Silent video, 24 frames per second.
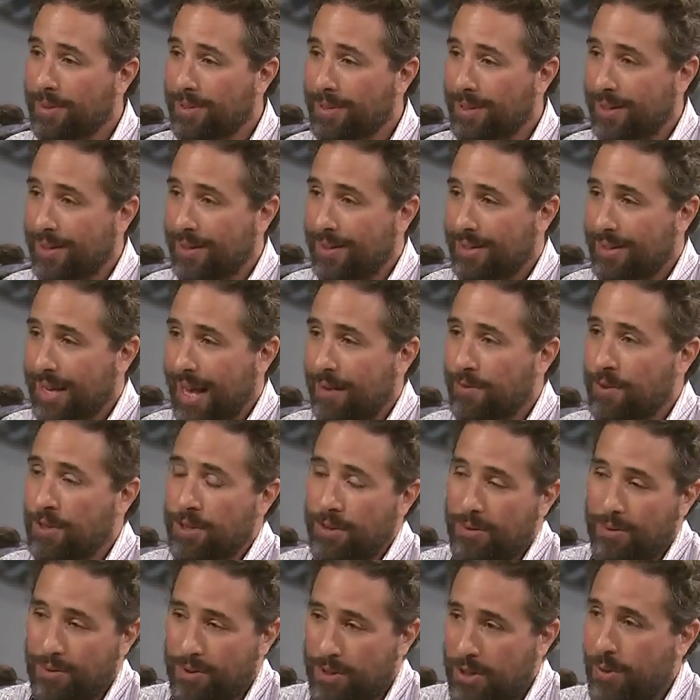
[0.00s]
to, to have
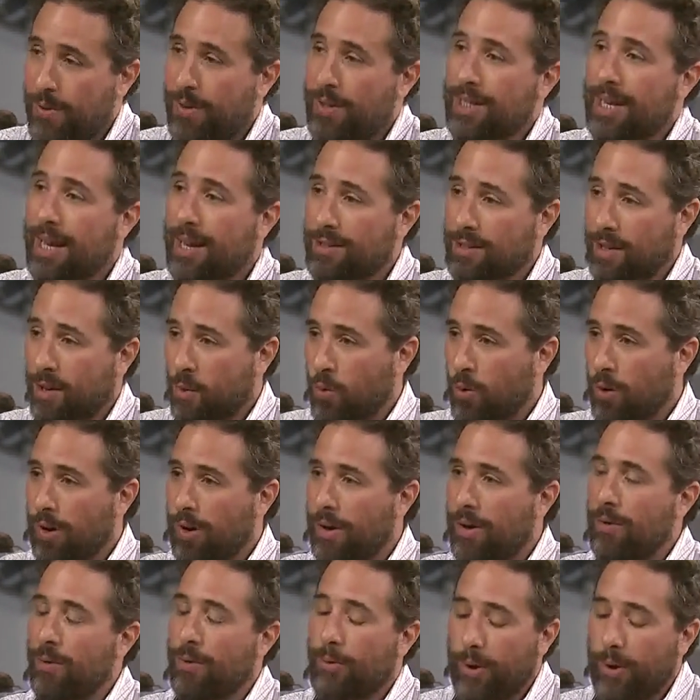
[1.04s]
students doing this hands-on work.